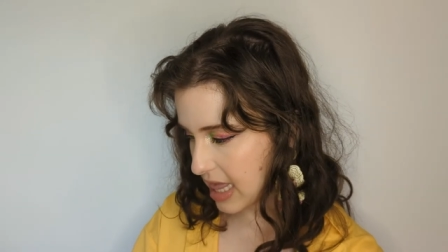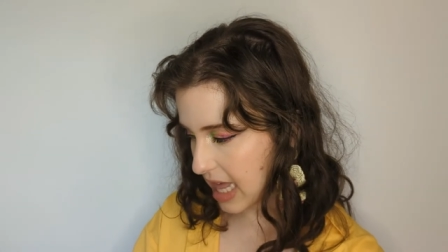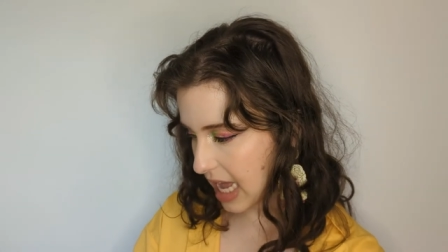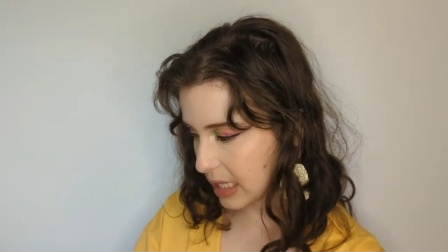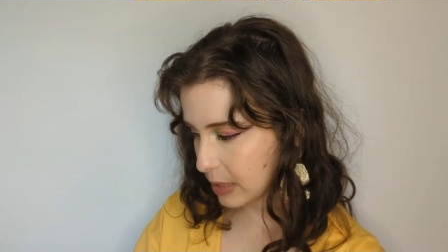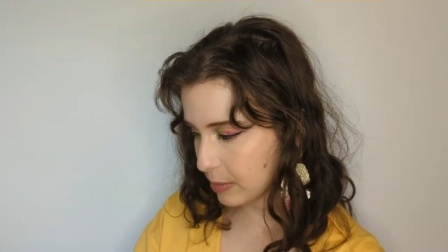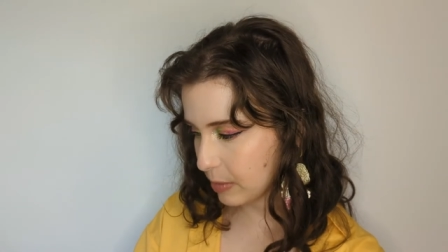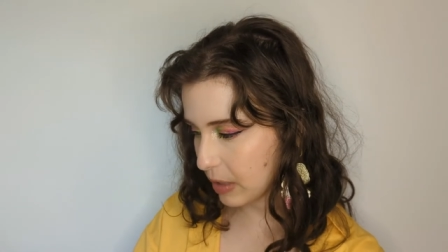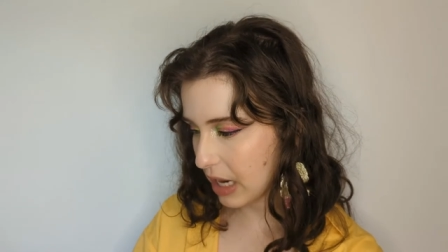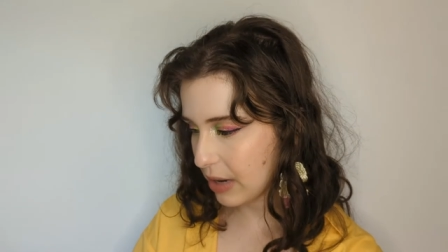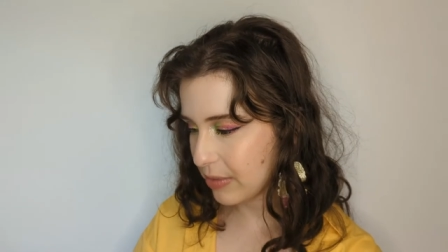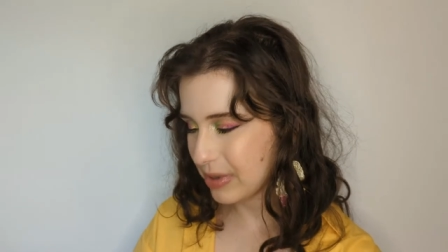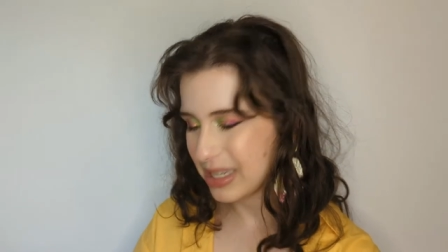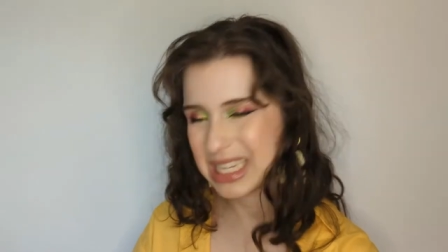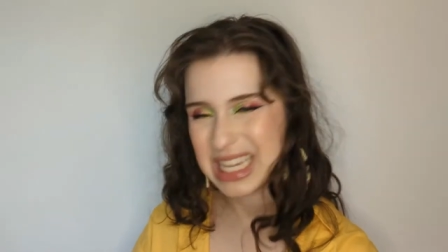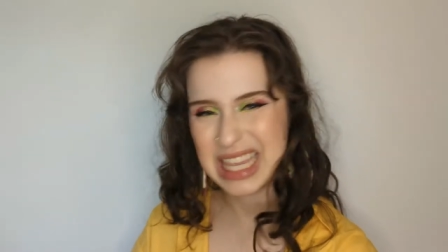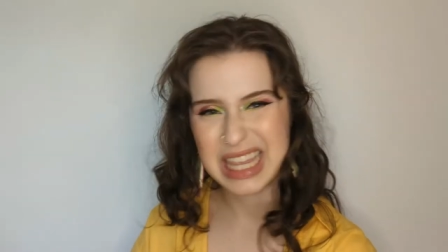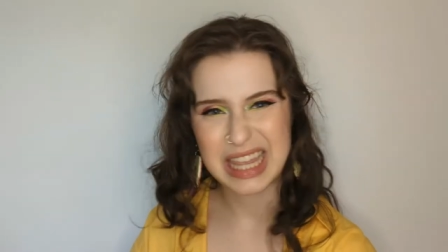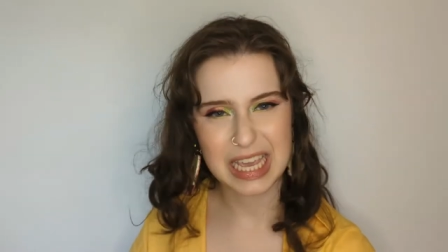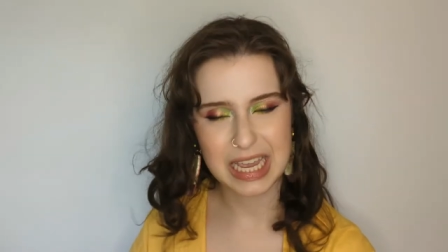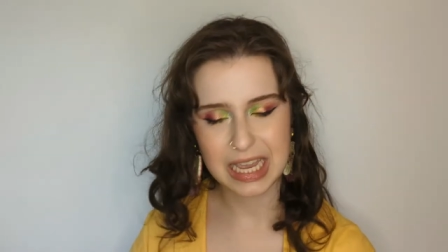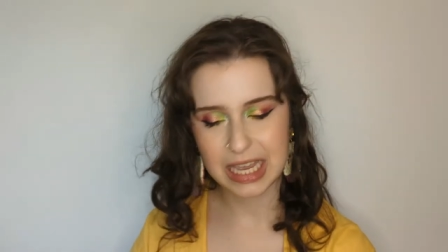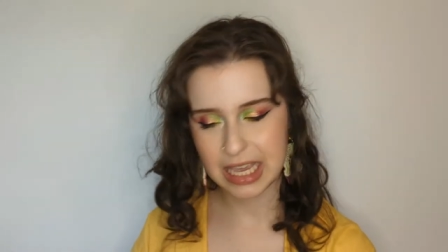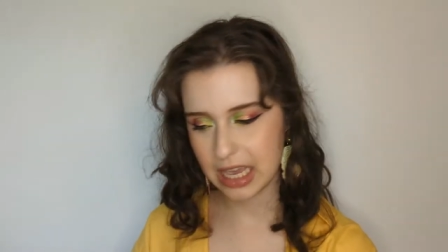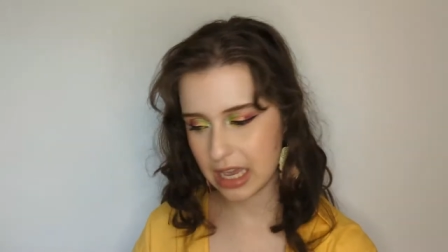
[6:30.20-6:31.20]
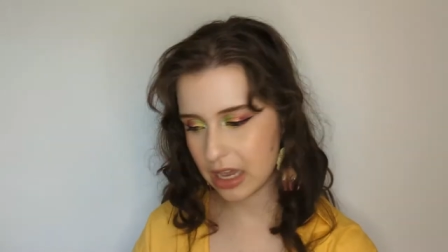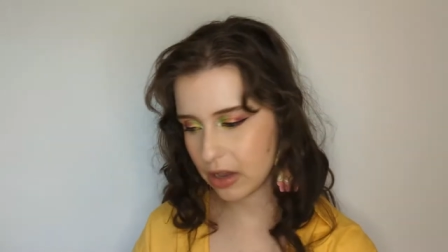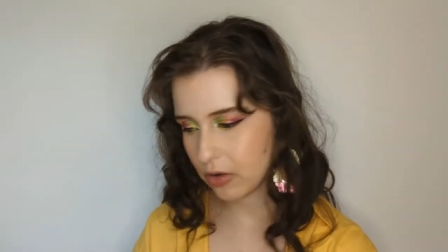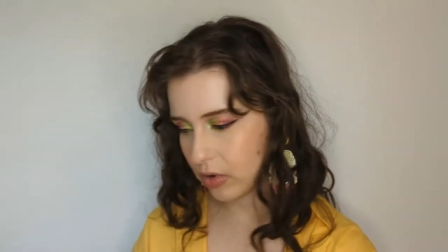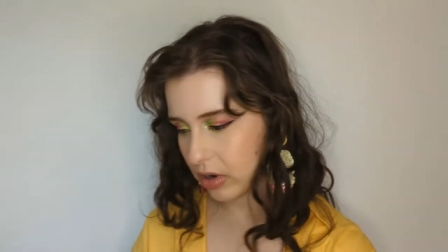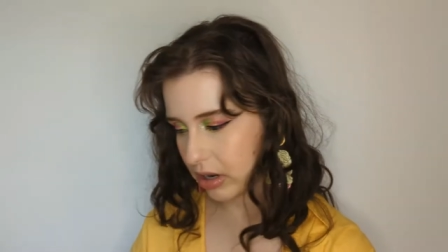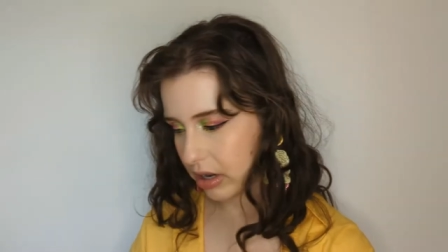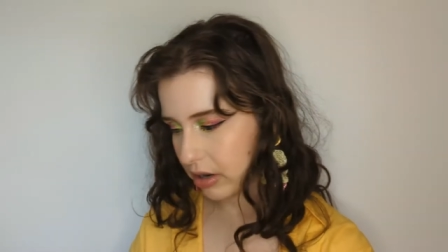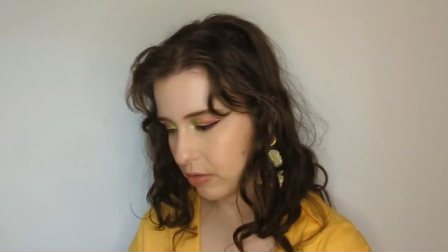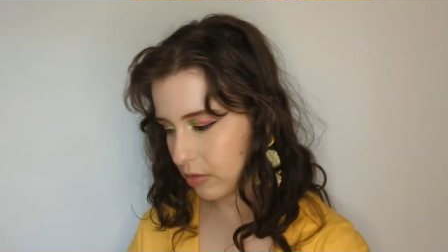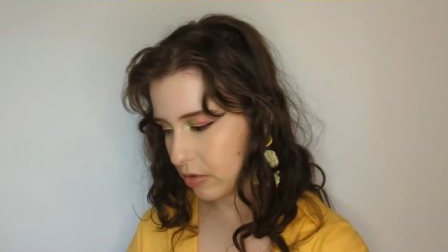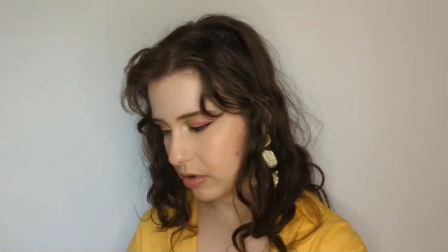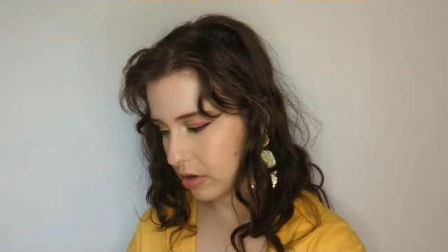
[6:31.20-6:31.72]
That's what I was thinking
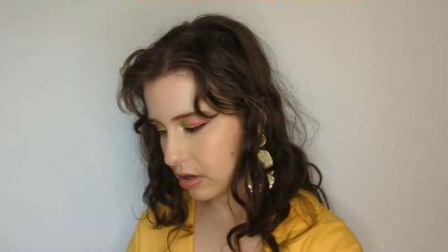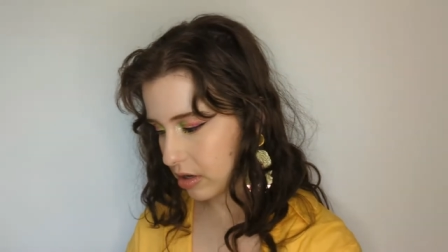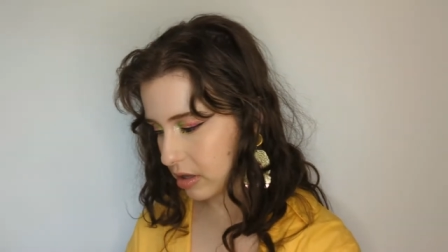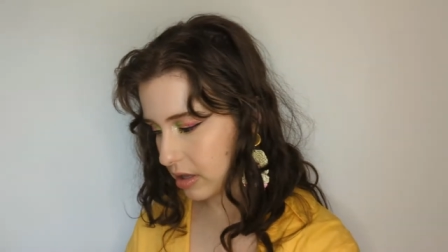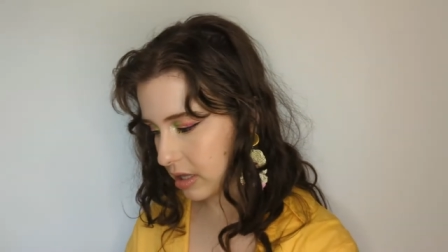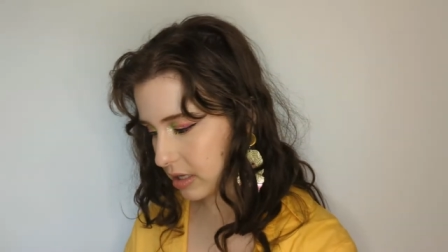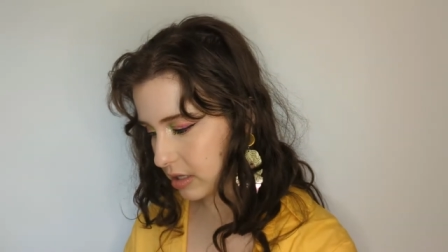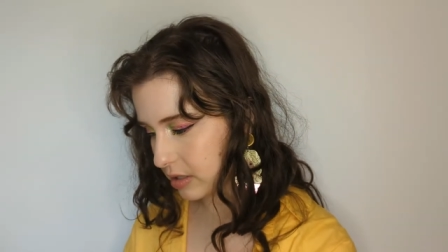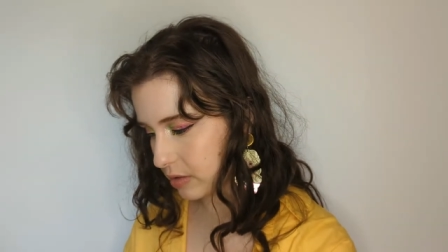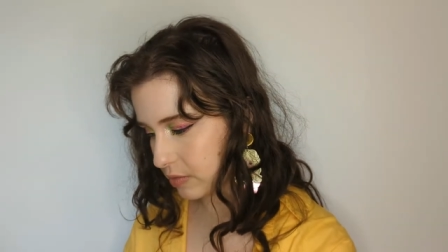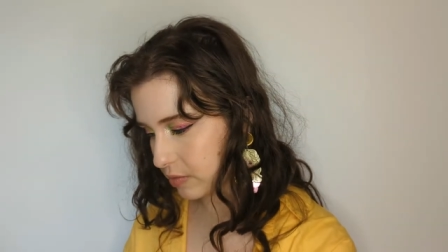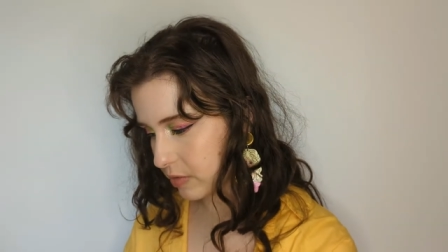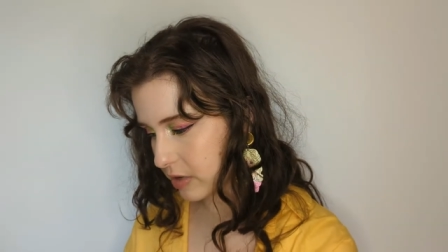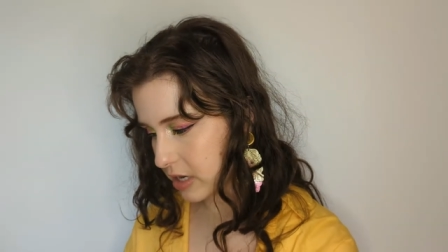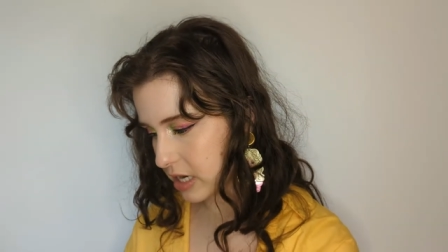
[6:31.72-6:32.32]
when I ordered this